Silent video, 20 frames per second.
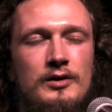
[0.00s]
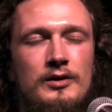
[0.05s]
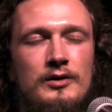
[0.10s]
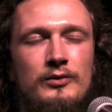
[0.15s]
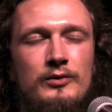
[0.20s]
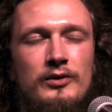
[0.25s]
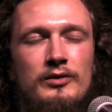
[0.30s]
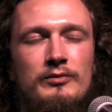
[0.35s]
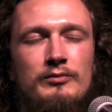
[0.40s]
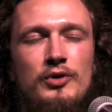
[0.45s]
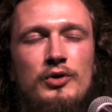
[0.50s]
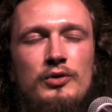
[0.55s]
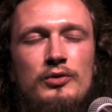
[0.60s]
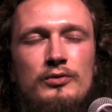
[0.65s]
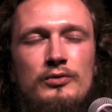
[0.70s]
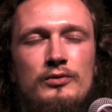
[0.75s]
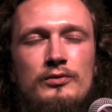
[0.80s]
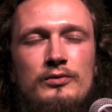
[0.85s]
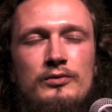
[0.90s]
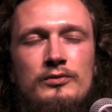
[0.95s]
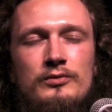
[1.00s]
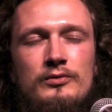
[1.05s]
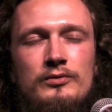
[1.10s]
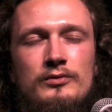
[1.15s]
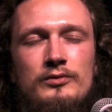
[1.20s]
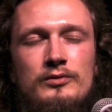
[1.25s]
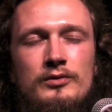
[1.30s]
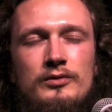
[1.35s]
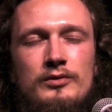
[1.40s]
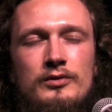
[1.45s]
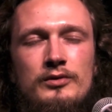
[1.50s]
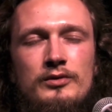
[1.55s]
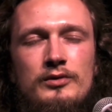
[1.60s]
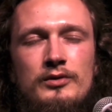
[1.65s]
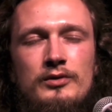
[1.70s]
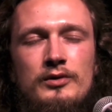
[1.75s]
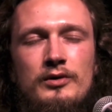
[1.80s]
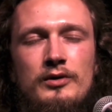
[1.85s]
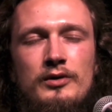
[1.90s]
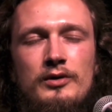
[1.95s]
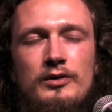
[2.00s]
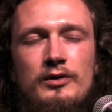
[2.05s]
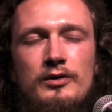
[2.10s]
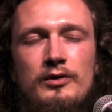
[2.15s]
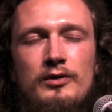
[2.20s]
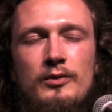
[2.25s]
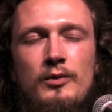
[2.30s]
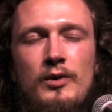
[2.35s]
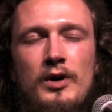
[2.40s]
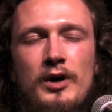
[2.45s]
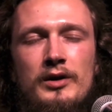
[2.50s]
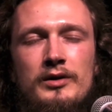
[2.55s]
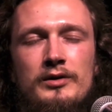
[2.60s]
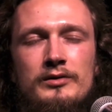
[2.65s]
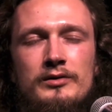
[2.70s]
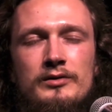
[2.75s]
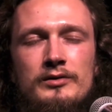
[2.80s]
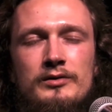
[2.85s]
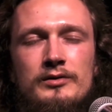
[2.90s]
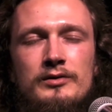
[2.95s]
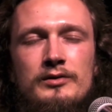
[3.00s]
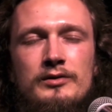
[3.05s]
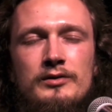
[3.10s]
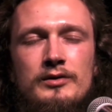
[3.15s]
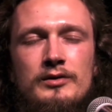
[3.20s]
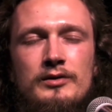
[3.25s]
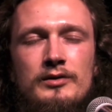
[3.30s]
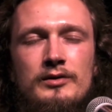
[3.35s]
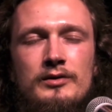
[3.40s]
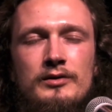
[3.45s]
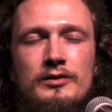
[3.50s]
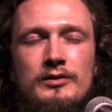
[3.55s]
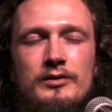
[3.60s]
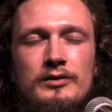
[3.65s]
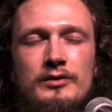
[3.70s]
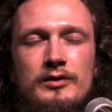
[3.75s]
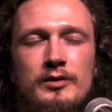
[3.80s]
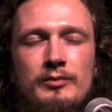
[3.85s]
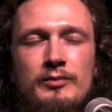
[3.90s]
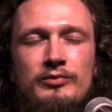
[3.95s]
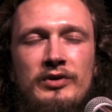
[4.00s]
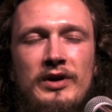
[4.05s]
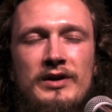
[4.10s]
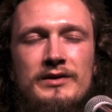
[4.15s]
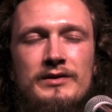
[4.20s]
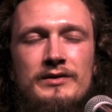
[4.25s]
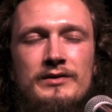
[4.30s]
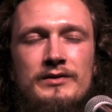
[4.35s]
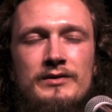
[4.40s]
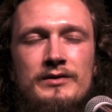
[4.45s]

where the moon, the one, the presence,